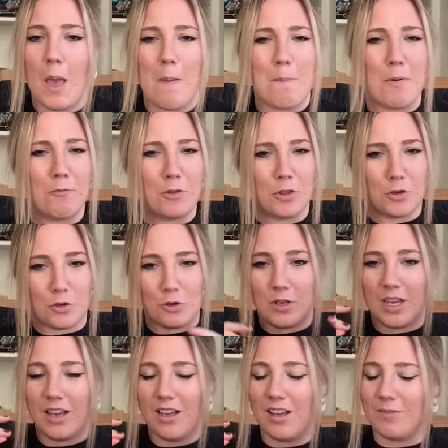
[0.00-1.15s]
but for the new
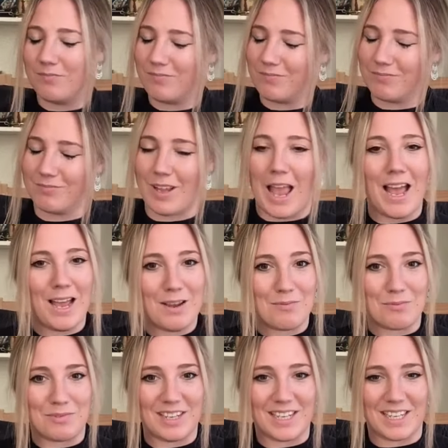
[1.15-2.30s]
year,
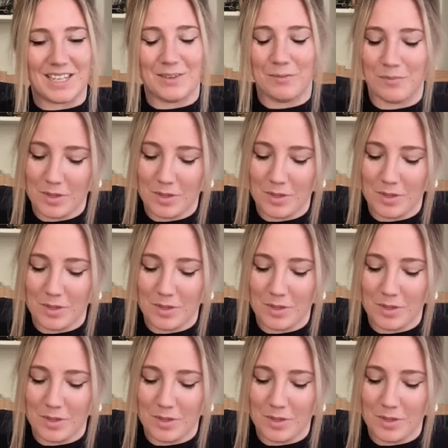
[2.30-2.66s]
I'm ready.